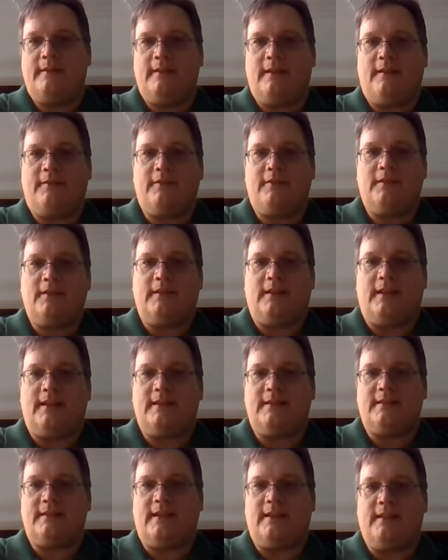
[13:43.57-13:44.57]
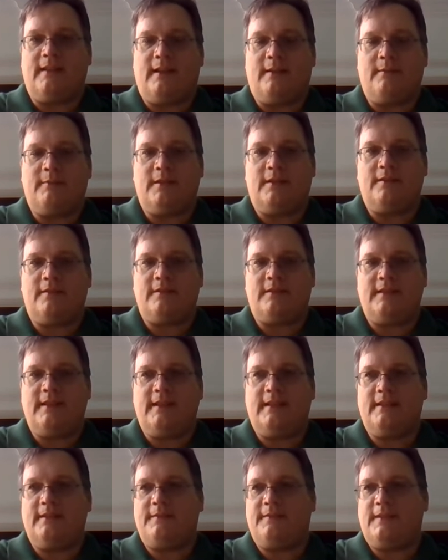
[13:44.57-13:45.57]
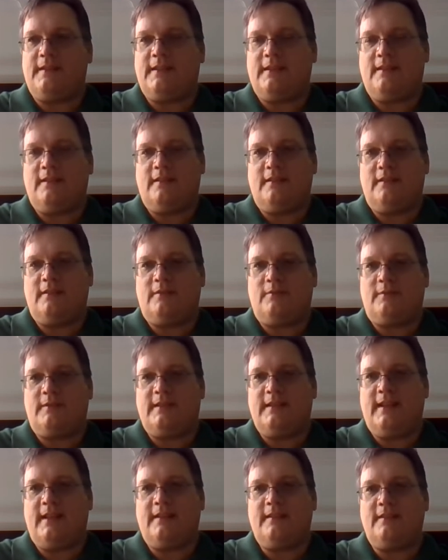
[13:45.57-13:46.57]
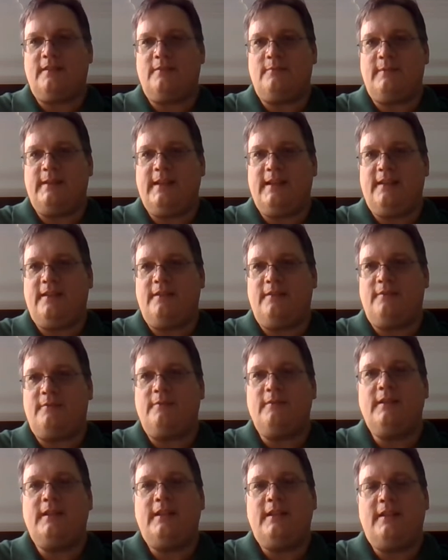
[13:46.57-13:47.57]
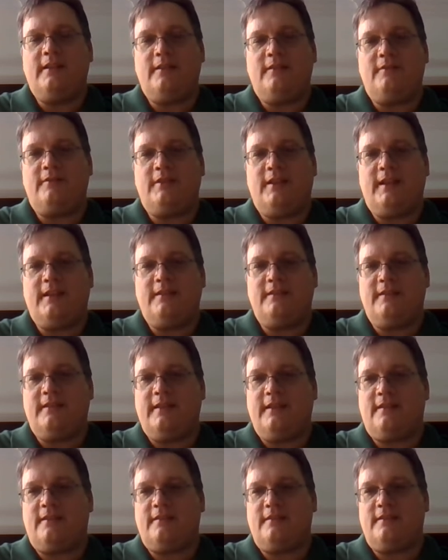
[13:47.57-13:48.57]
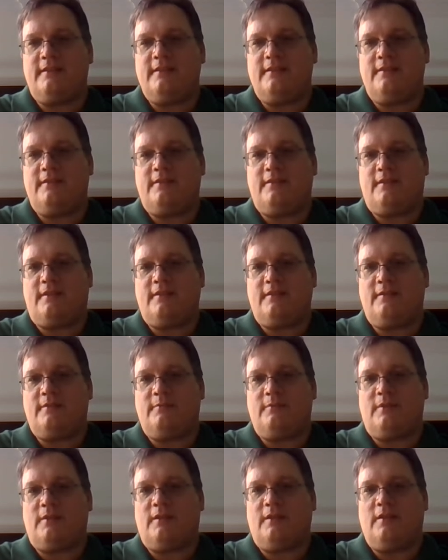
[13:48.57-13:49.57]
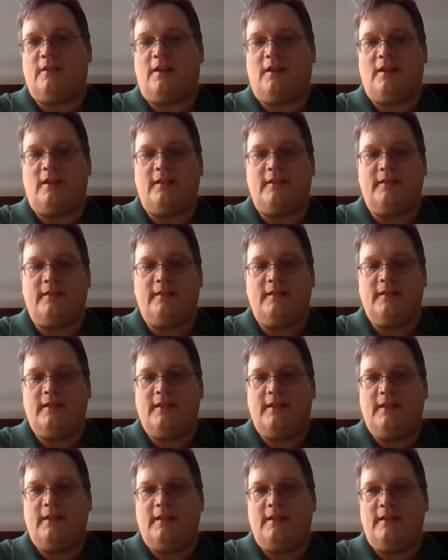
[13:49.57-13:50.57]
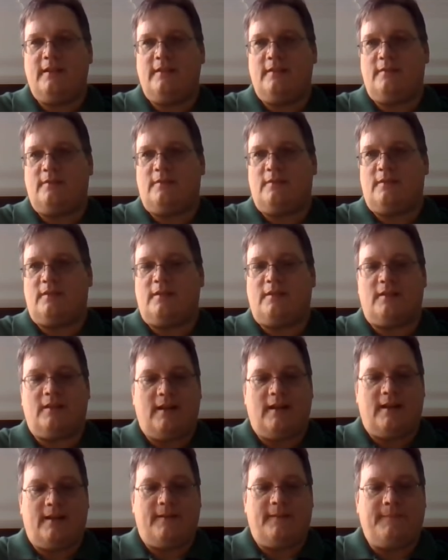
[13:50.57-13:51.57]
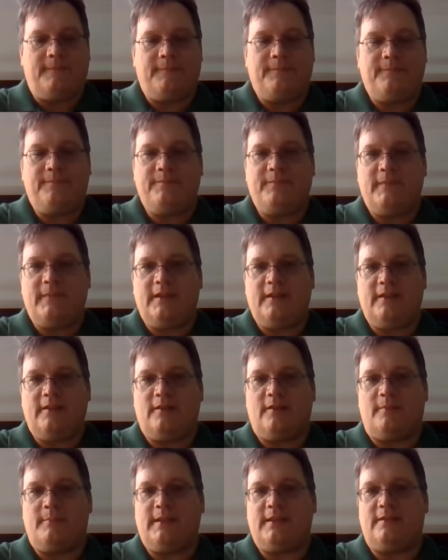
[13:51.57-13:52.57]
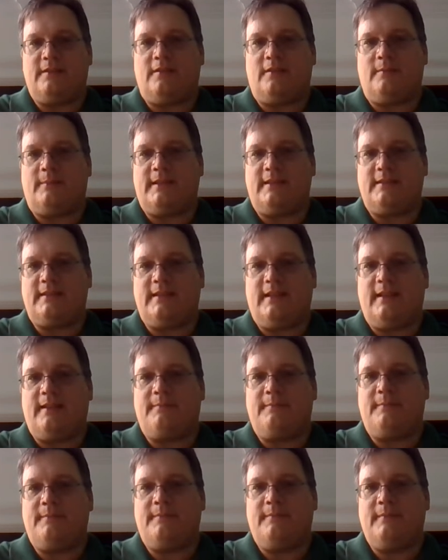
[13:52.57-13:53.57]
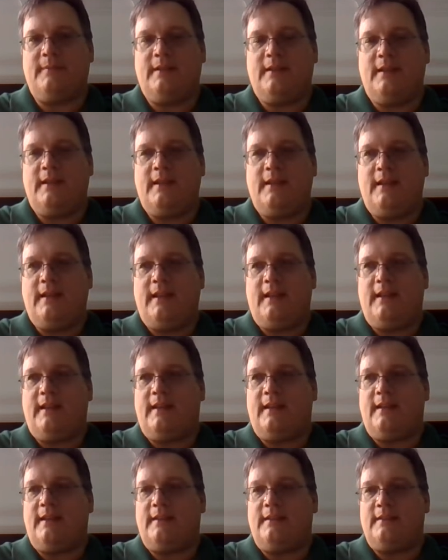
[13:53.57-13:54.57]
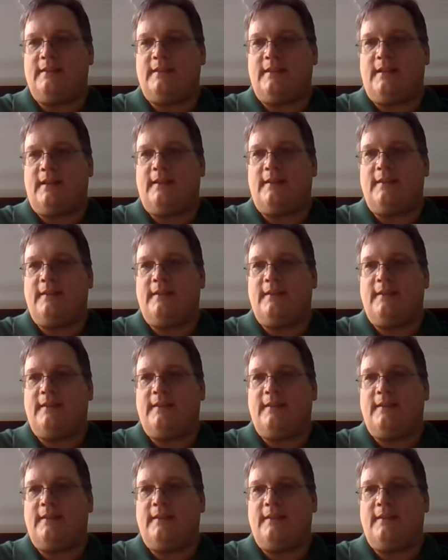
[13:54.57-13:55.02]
Nevertheless, I would understand if toward the end of the week you change gears and you start to work on your midterm exam. And